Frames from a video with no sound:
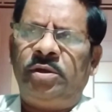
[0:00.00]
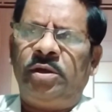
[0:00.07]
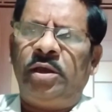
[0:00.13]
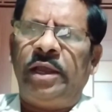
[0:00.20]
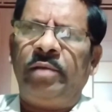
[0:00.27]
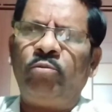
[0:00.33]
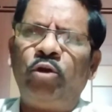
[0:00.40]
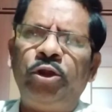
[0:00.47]

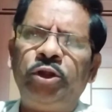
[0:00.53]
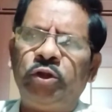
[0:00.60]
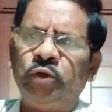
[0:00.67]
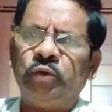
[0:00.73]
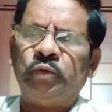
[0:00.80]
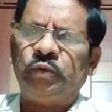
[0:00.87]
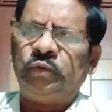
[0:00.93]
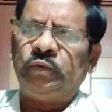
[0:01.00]
I'm going to
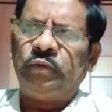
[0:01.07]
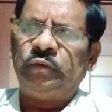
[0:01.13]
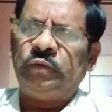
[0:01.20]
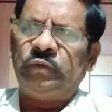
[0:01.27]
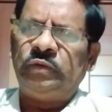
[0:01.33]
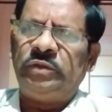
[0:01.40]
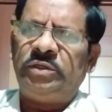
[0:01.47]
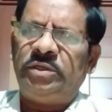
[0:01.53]

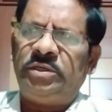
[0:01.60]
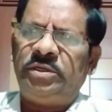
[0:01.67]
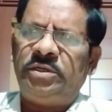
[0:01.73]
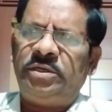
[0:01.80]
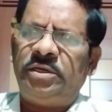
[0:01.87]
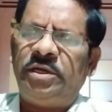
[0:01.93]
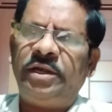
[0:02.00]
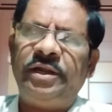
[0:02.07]

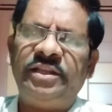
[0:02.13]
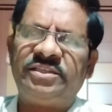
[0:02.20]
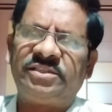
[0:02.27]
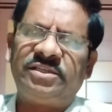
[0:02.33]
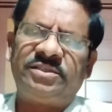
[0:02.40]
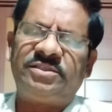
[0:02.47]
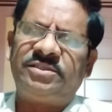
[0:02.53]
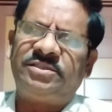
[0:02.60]

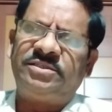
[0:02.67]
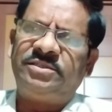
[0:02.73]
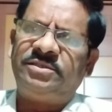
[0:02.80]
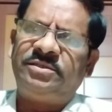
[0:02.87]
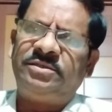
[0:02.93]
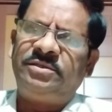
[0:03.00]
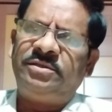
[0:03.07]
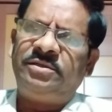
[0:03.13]
discuss
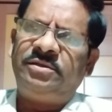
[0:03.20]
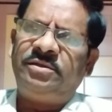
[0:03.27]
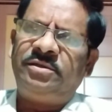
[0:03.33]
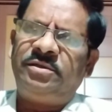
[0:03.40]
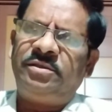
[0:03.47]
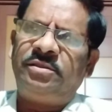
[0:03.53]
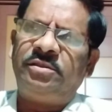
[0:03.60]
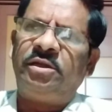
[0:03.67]

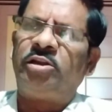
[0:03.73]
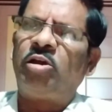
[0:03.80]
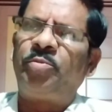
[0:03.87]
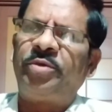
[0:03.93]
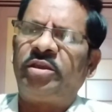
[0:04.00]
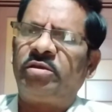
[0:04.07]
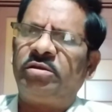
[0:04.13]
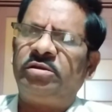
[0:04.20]
the
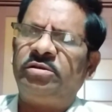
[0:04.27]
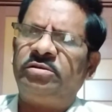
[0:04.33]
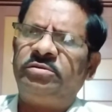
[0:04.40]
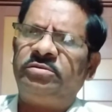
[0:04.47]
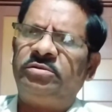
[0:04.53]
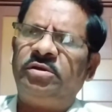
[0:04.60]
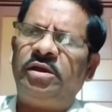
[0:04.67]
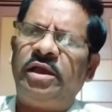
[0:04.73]
topic
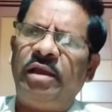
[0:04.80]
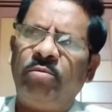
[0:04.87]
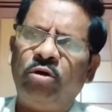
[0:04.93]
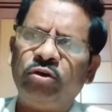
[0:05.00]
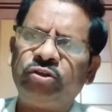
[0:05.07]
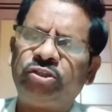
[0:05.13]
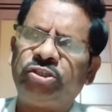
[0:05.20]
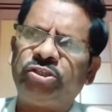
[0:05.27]

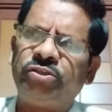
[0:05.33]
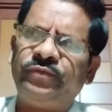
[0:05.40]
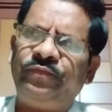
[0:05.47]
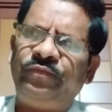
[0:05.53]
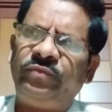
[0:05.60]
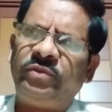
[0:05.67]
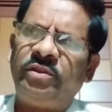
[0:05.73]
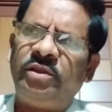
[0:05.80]
about
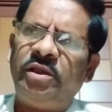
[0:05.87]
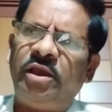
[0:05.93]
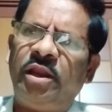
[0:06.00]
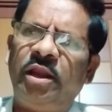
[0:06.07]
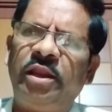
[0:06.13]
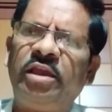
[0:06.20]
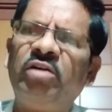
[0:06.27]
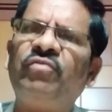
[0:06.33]

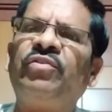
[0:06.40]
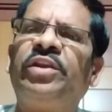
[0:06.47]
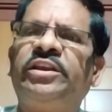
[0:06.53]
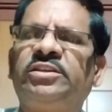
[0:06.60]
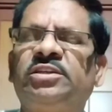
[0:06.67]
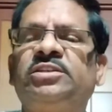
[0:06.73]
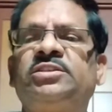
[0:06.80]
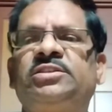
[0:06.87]
League of
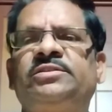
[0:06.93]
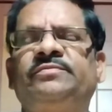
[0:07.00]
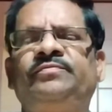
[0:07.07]
Nations.